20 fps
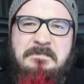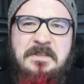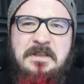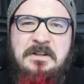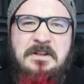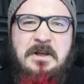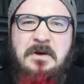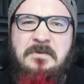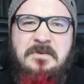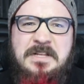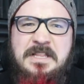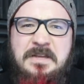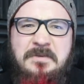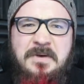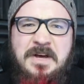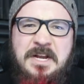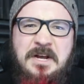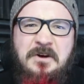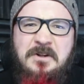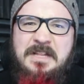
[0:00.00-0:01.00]
you don't really
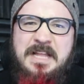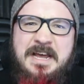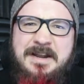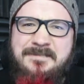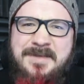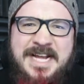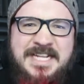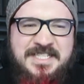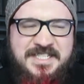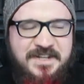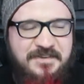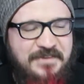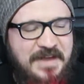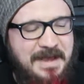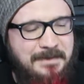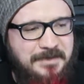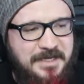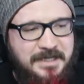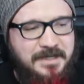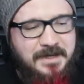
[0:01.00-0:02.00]
want a whole lot of bad stuff
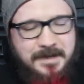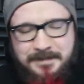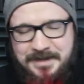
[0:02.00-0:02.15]
happening.